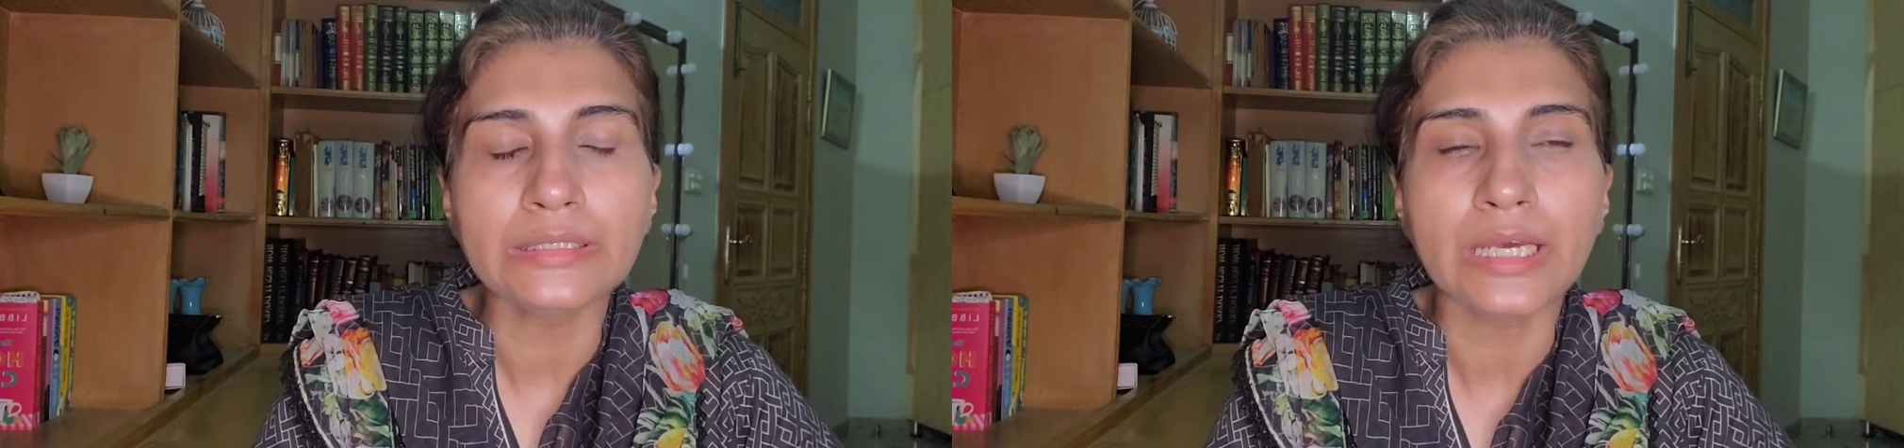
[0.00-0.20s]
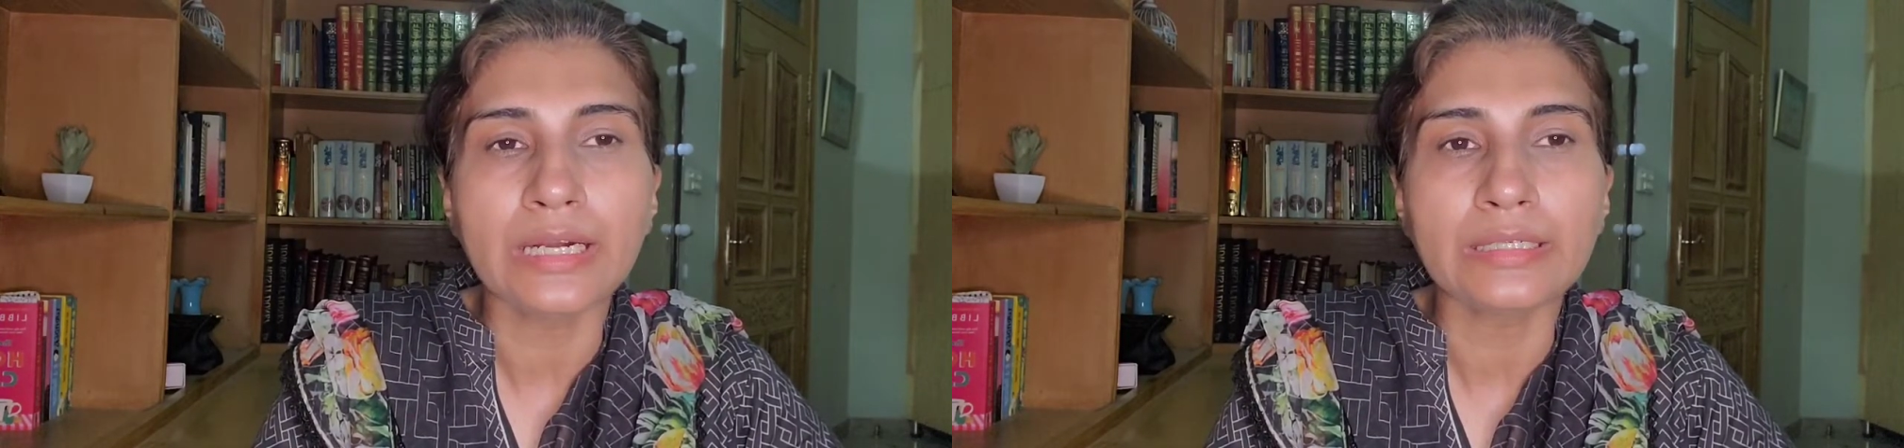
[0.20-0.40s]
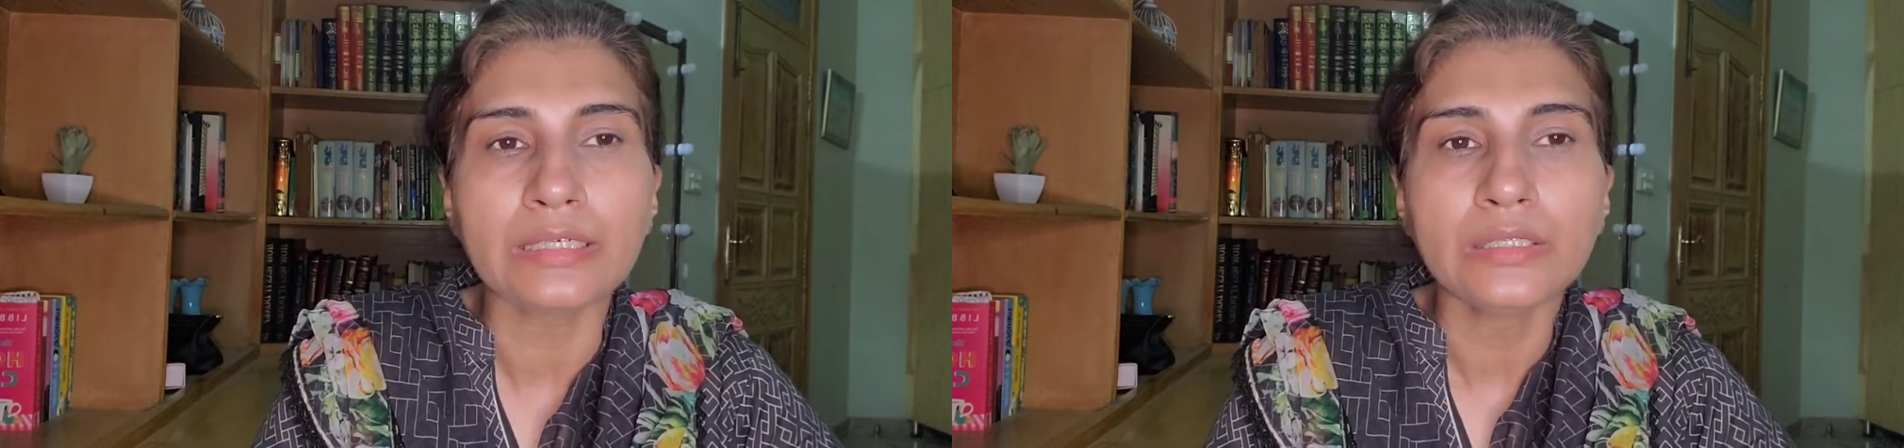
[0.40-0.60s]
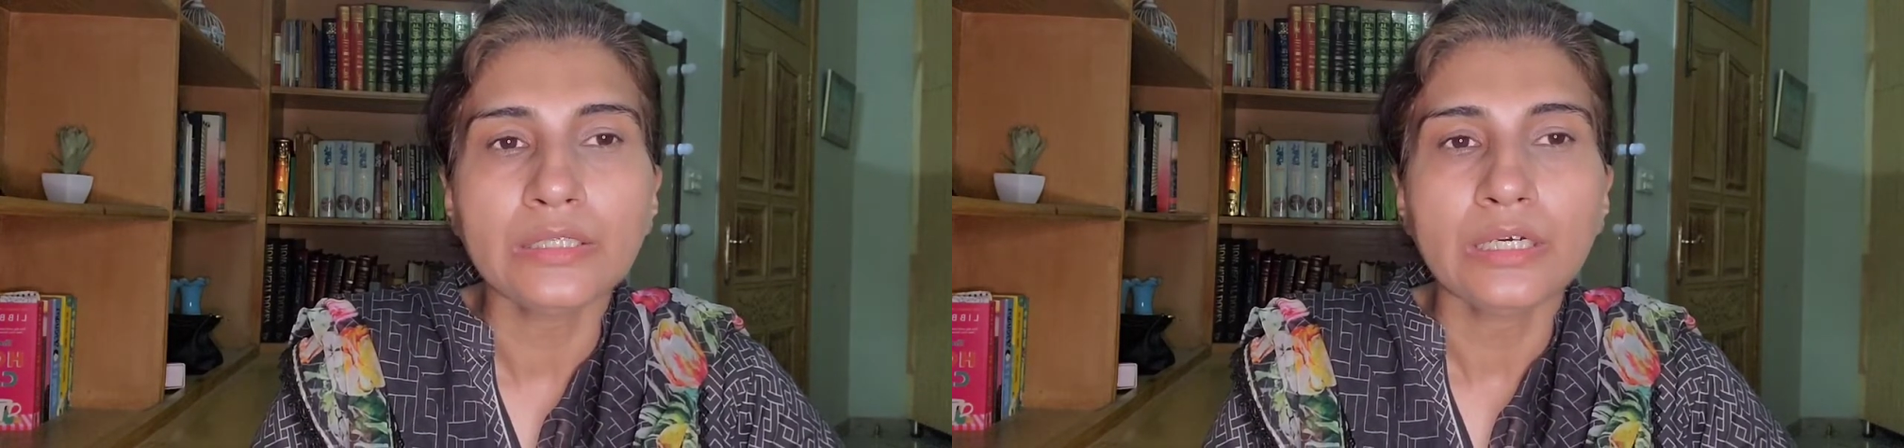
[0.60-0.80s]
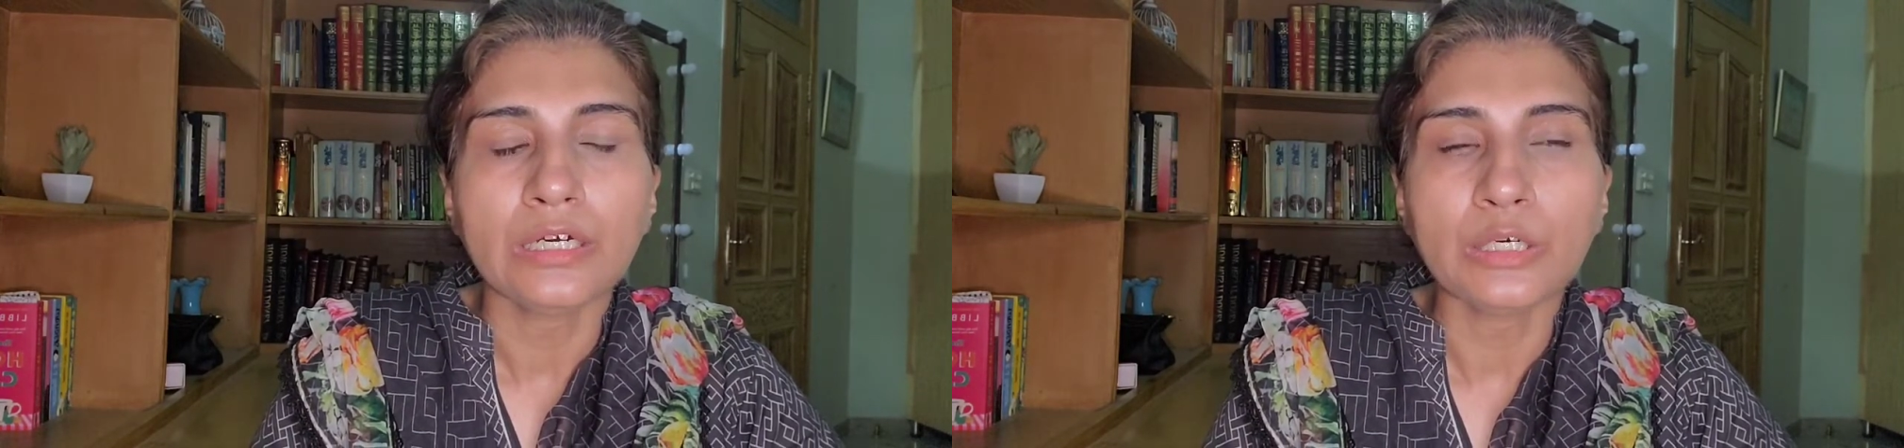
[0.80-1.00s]
that
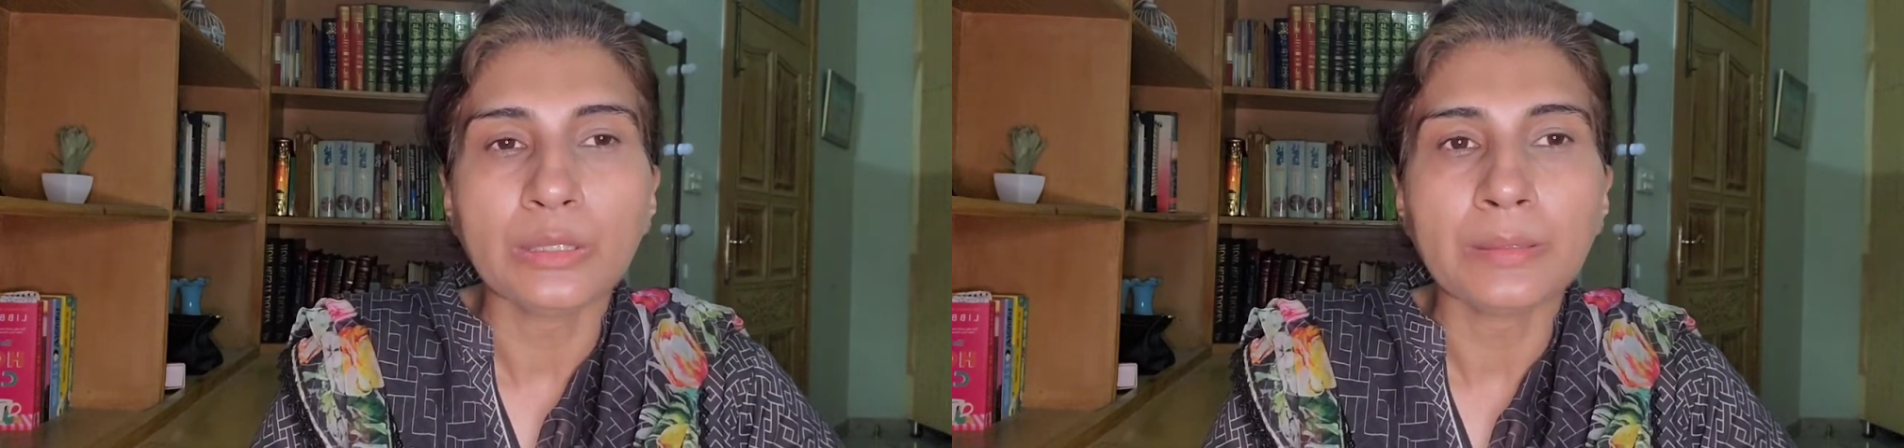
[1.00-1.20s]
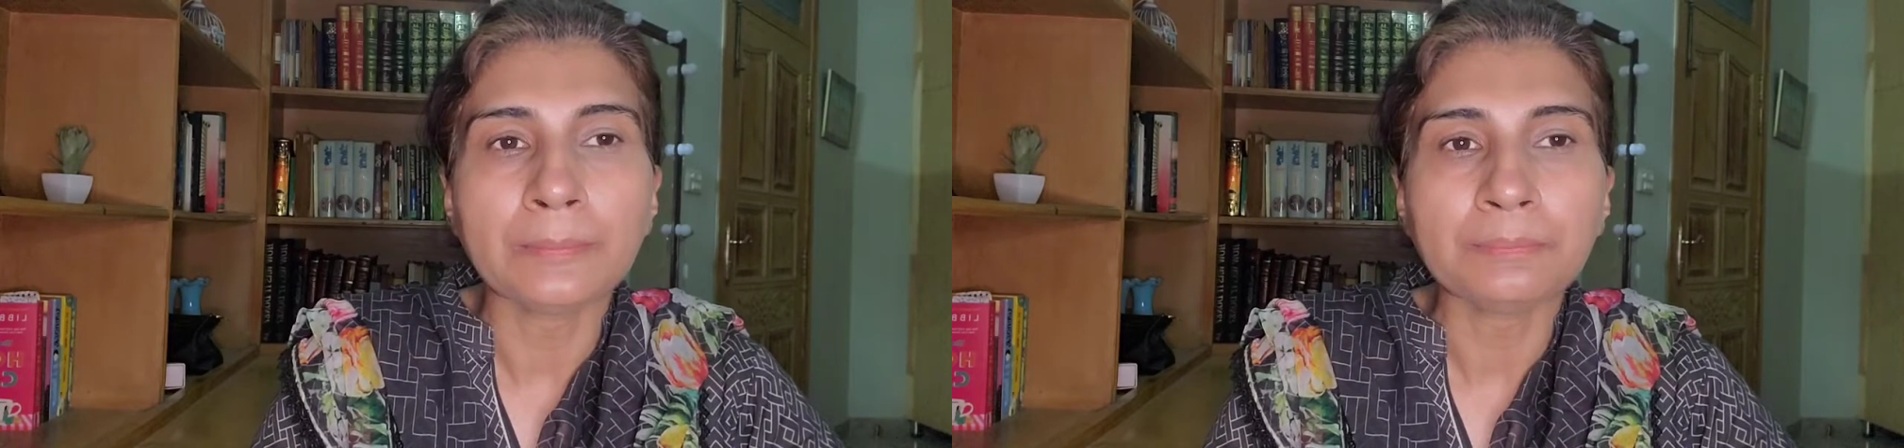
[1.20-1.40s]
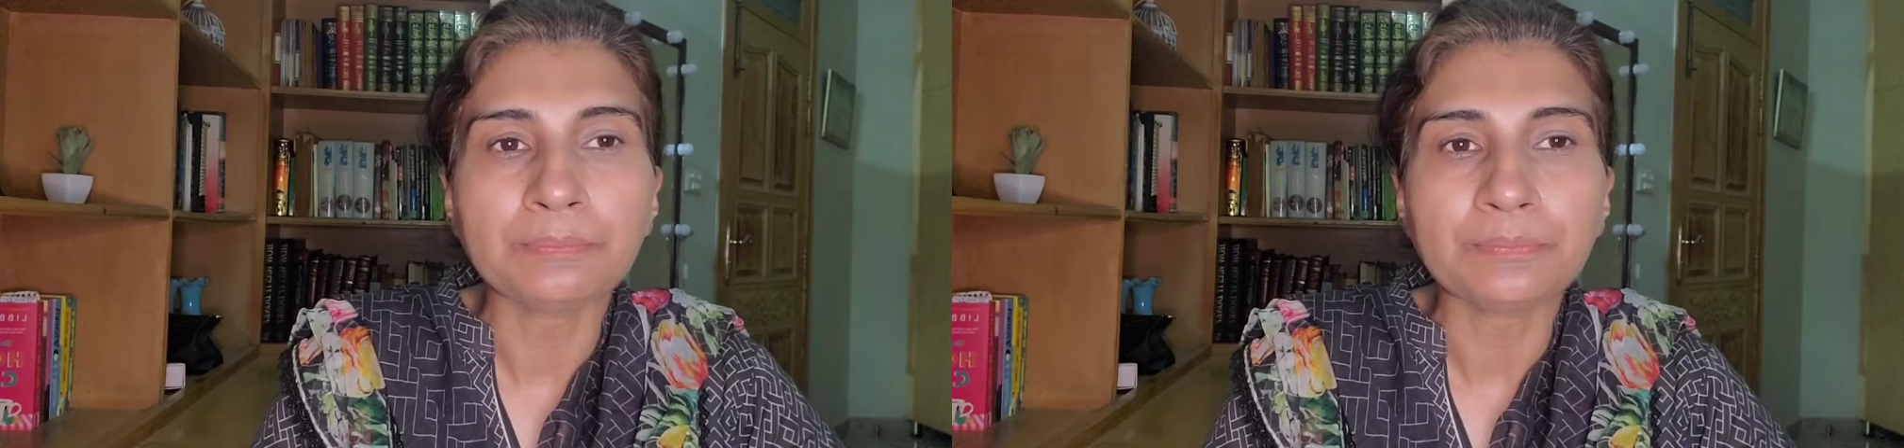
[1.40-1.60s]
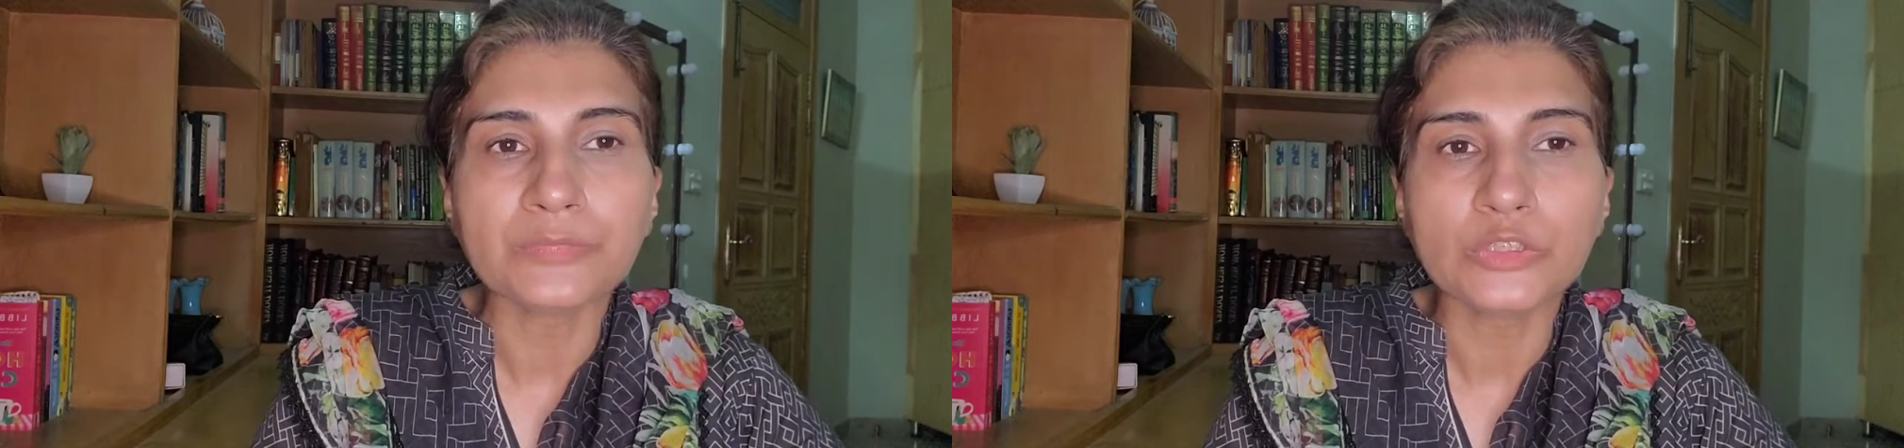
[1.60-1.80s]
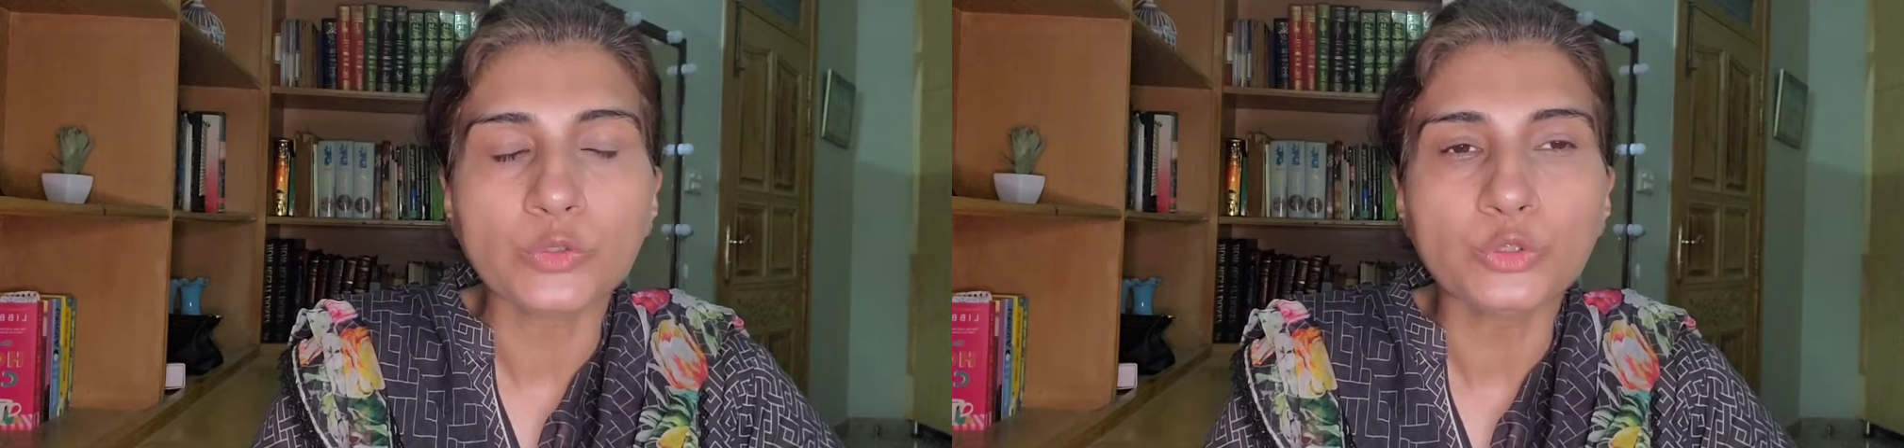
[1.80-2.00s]

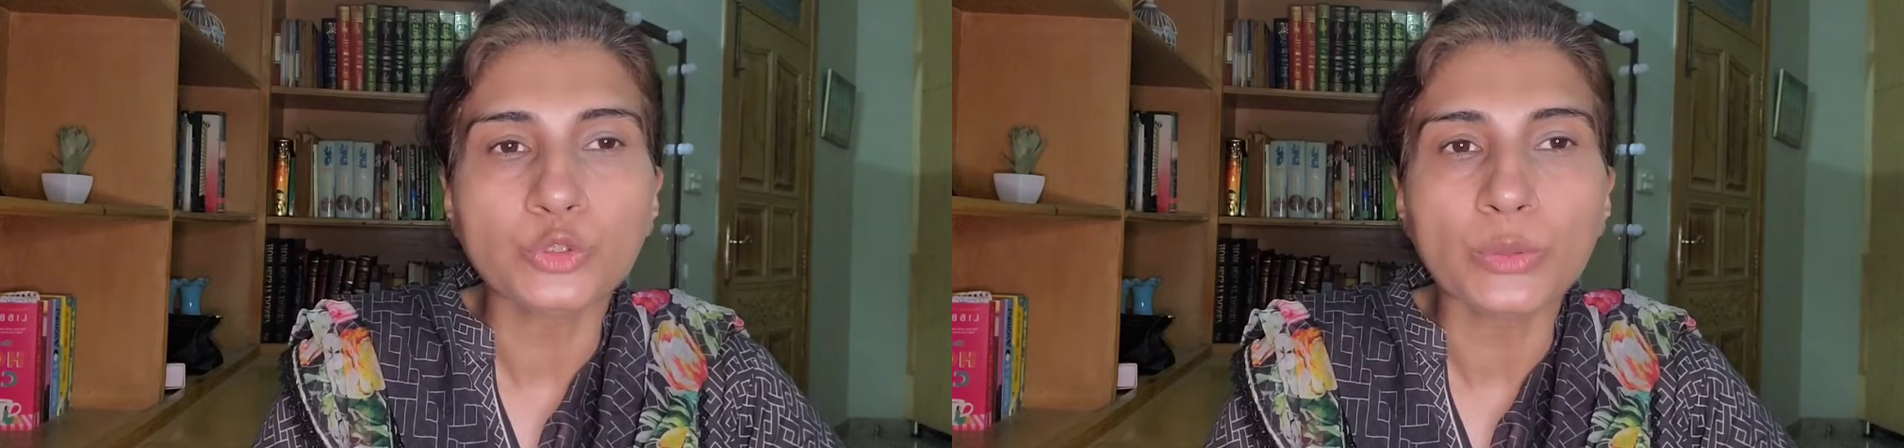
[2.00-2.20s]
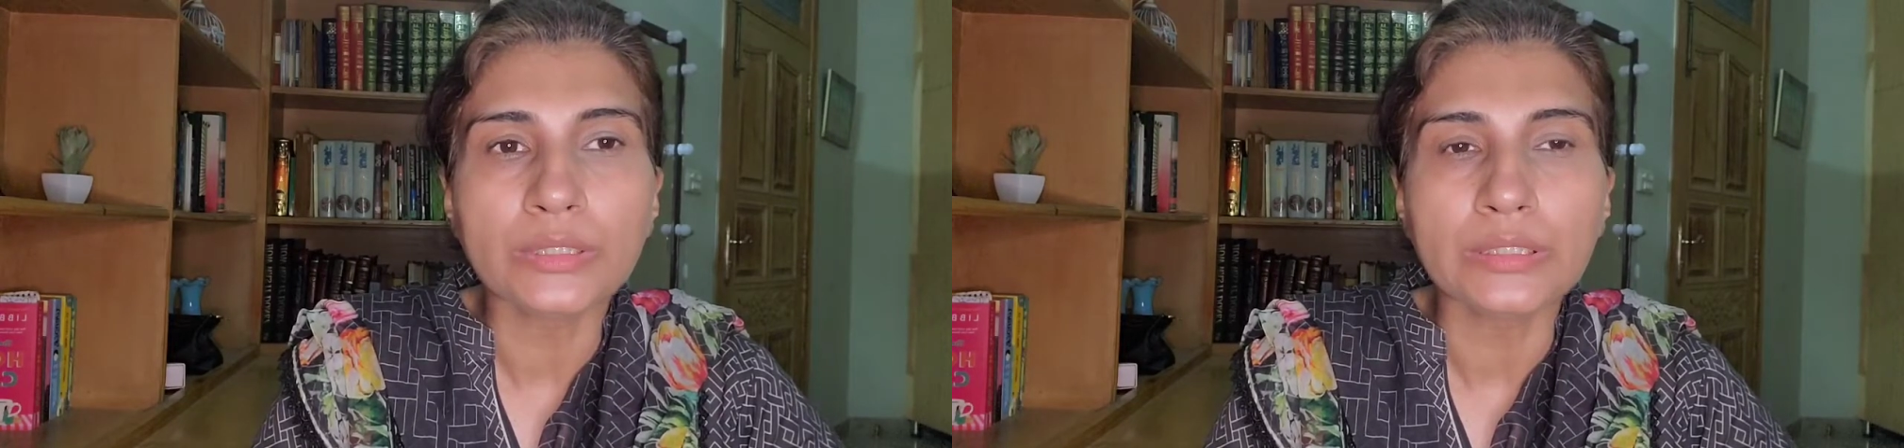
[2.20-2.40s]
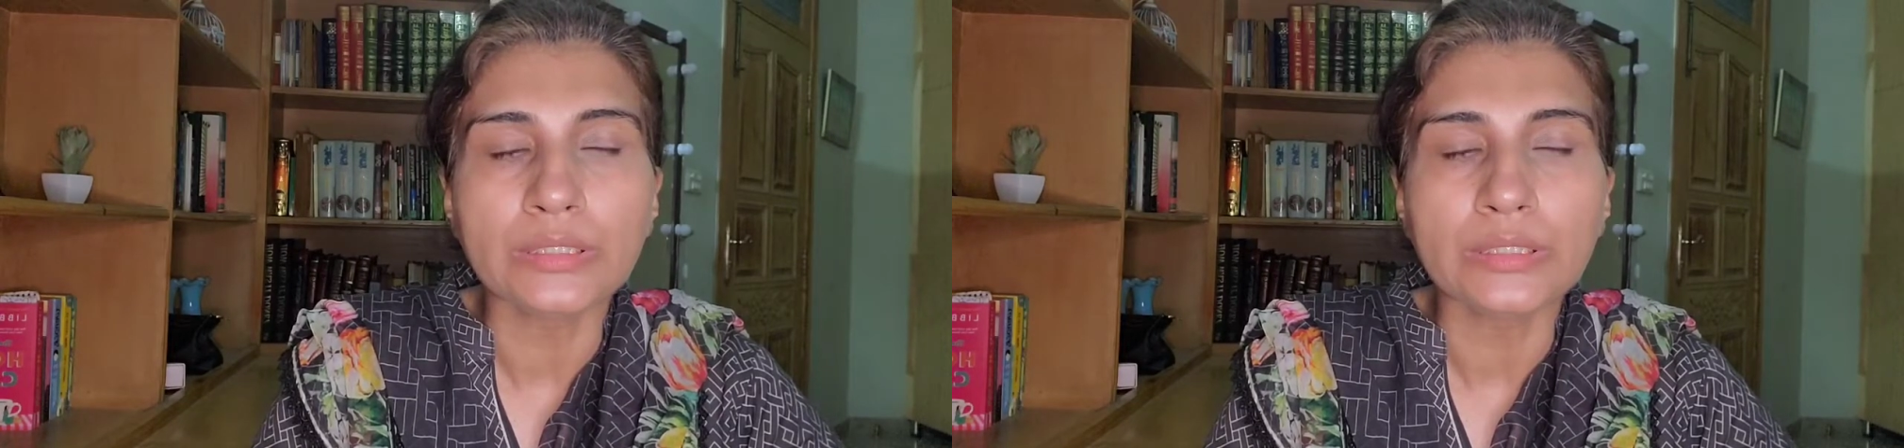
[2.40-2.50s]
you should